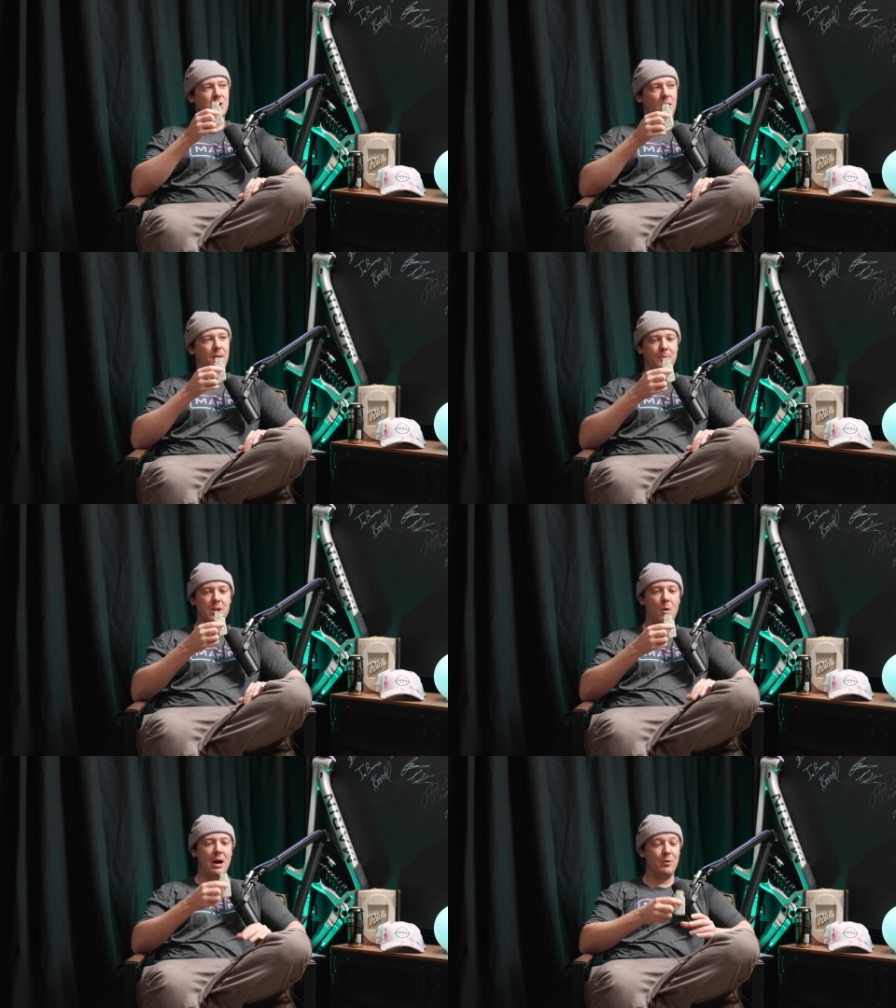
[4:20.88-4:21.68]
shot. You
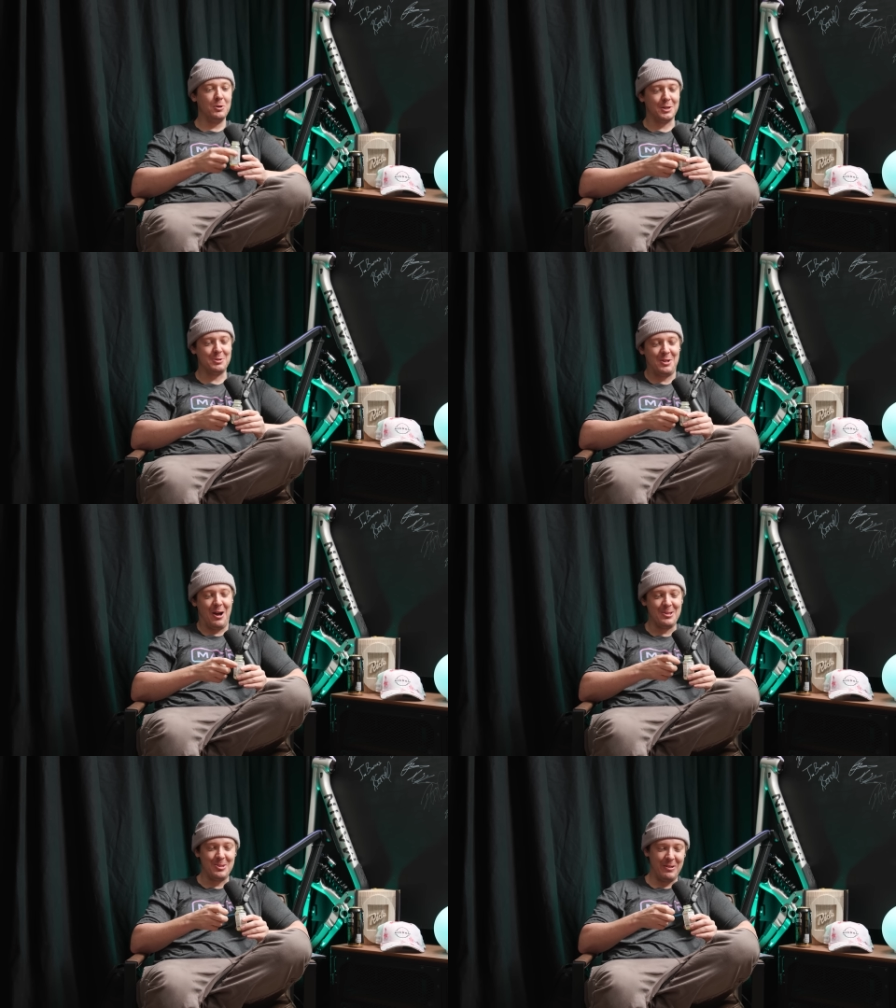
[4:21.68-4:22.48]
know what I've also
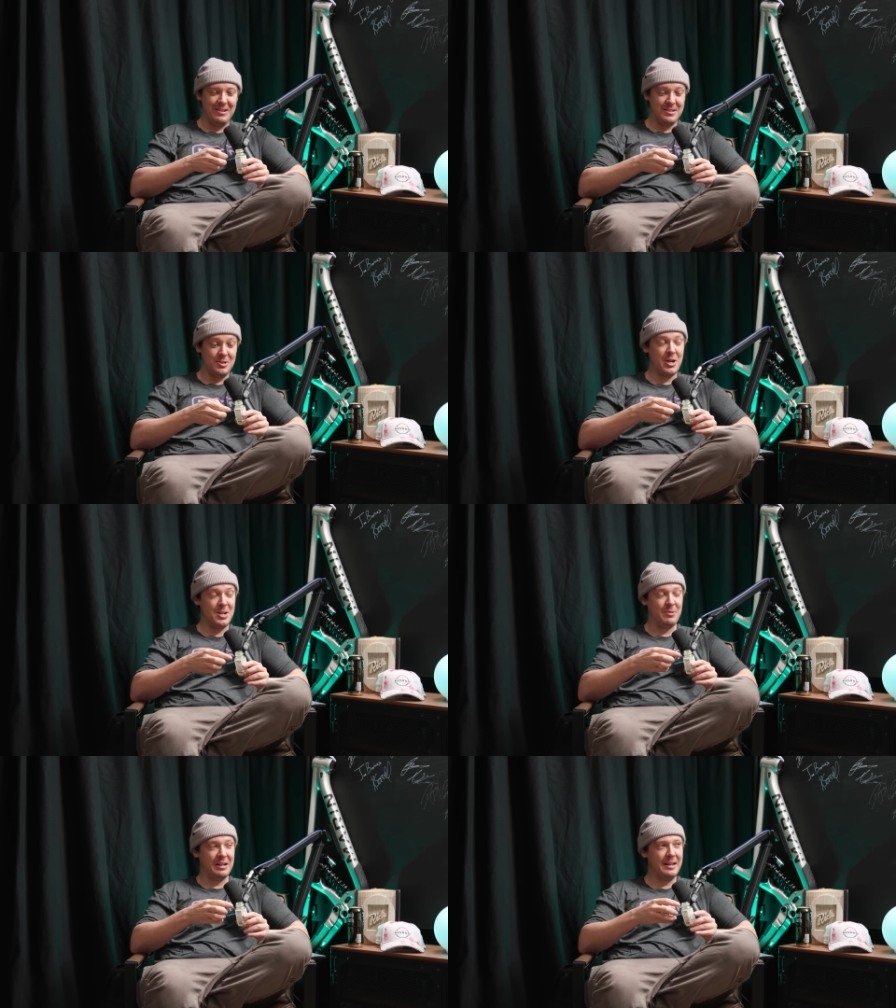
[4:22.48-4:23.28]
started doing,
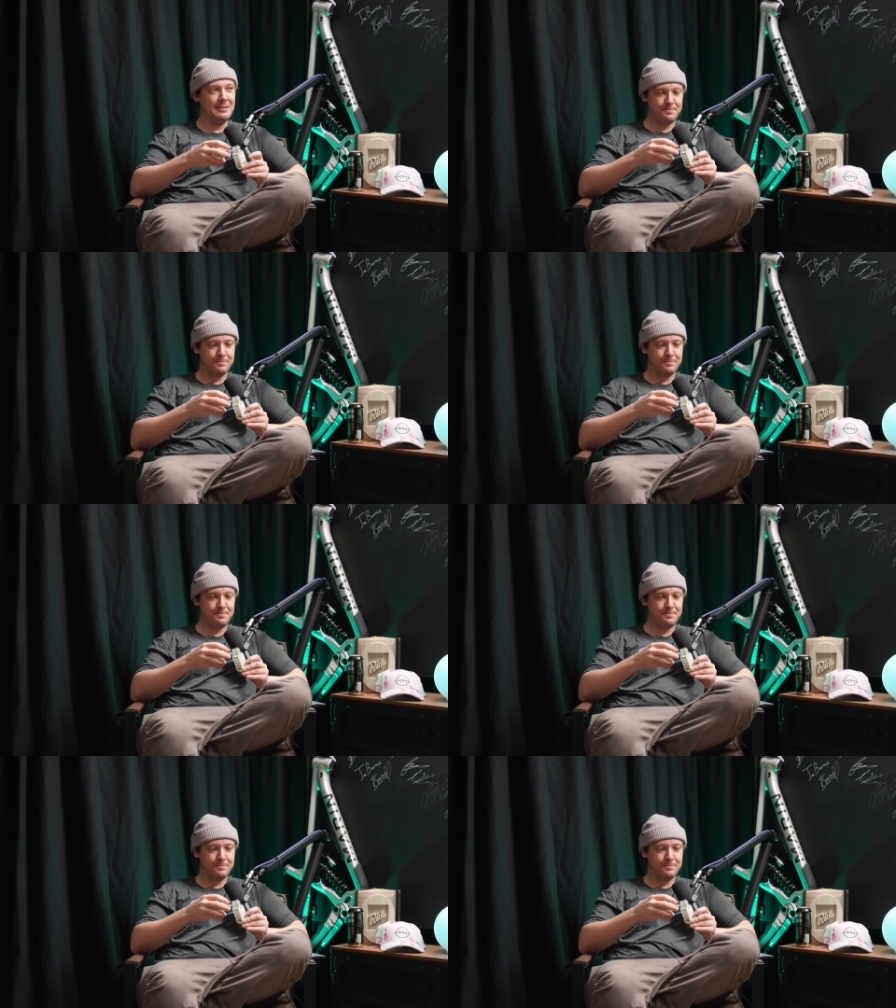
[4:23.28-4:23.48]
genuinely?